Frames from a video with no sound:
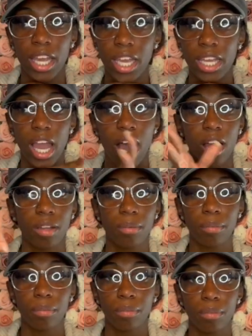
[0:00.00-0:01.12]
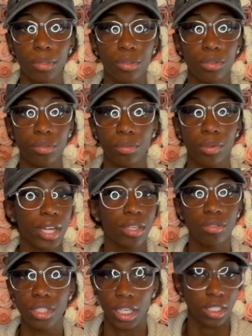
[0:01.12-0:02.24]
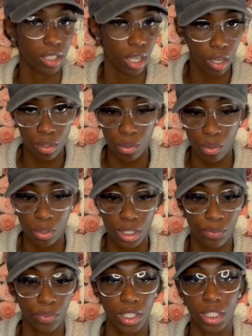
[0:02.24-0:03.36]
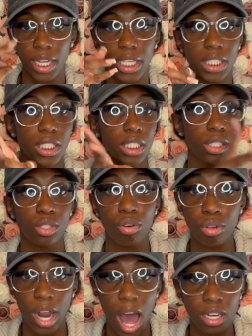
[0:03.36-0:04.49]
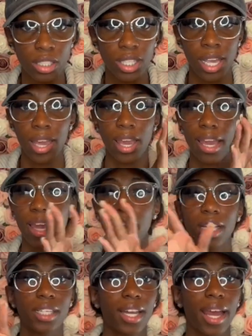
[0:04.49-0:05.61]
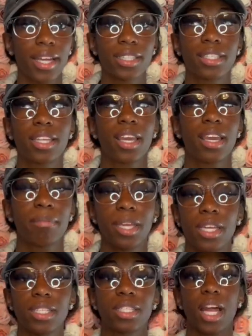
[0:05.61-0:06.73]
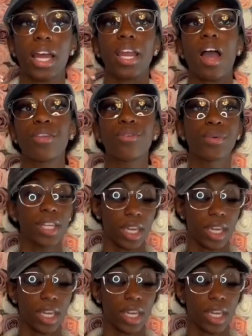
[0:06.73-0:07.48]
And y'all, boom brand new set of toes for less than two dollars and under like 10 minutes like y'all you really